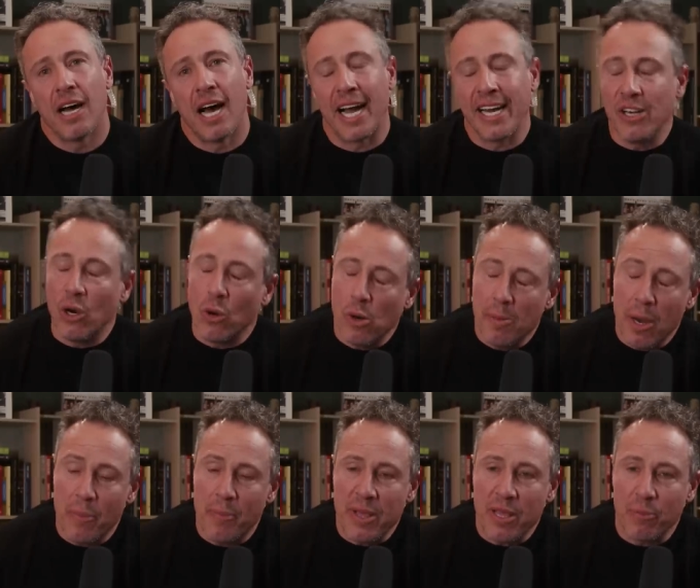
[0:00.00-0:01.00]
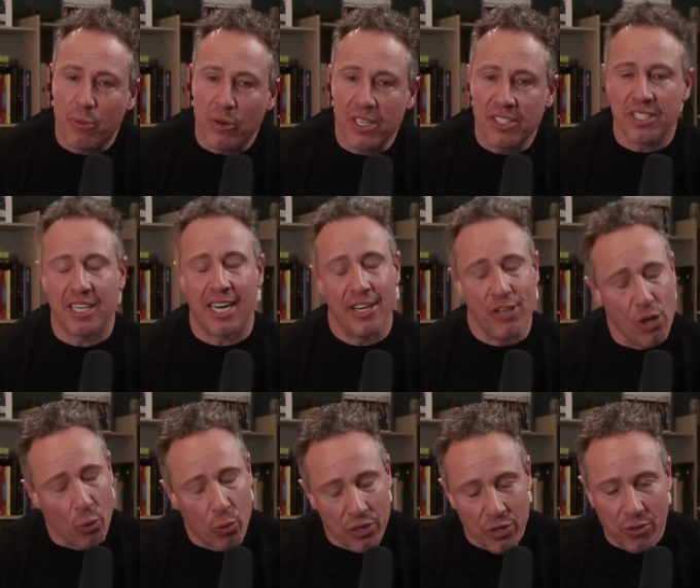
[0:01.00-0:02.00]
I know about being present. I
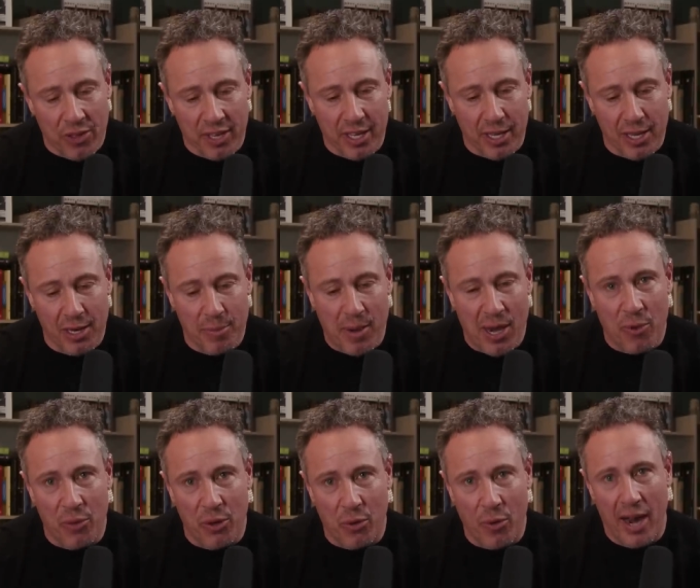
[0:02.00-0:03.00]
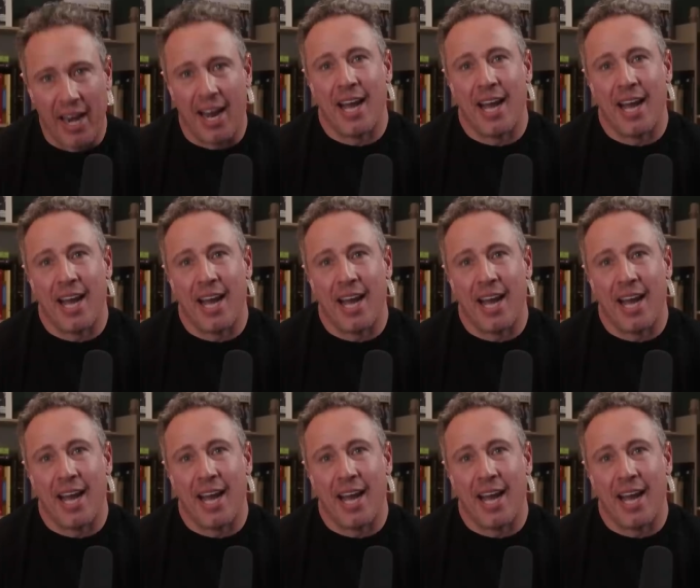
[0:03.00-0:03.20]
know what you think about regret.